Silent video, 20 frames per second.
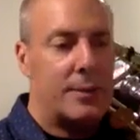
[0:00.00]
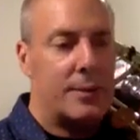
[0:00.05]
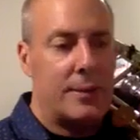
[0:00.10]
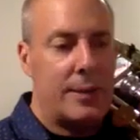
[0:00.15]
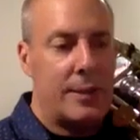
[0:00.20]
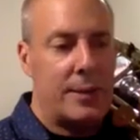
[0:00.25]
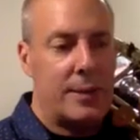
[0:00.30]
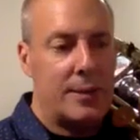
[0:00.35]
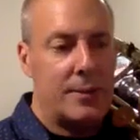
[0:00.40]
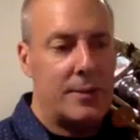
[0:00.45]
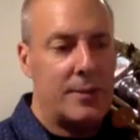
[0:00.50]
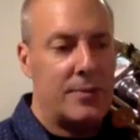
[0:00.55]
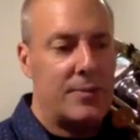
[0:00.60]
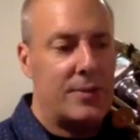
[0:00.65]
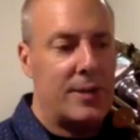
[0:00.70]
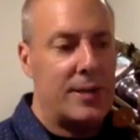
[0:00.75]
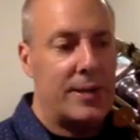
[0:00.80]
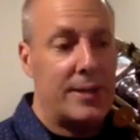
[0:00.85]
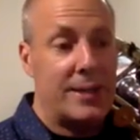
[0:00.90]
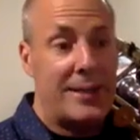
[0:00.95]
And you'll
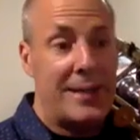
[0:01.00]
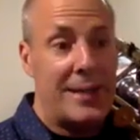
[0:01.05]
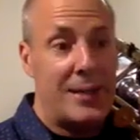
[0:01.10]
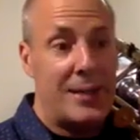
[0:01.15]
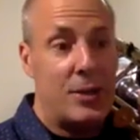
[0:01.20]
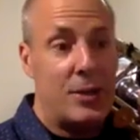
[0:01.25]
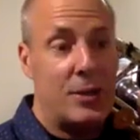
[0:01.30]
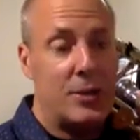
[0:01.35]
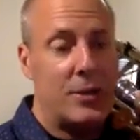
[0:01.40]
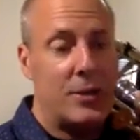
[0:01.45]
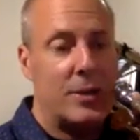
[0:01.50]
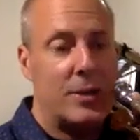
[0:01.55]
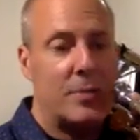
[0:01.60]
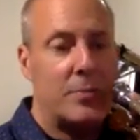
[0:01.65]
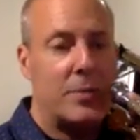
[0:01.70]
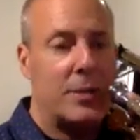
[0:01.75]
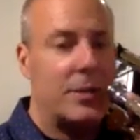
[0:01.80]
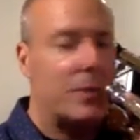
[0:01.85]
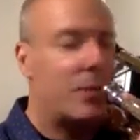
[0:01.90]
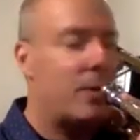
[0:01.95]
find that that note you can
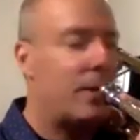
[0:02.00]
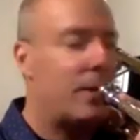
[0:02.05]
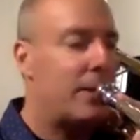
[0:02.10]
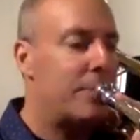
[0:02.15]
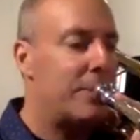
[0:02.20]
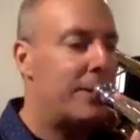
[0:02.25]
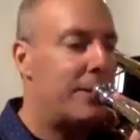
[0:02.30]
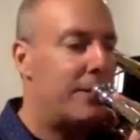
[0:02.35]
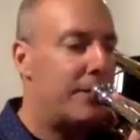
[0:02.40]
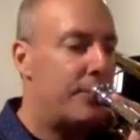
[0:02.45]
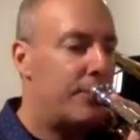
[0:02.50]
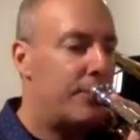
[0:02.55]
bend quite a bit.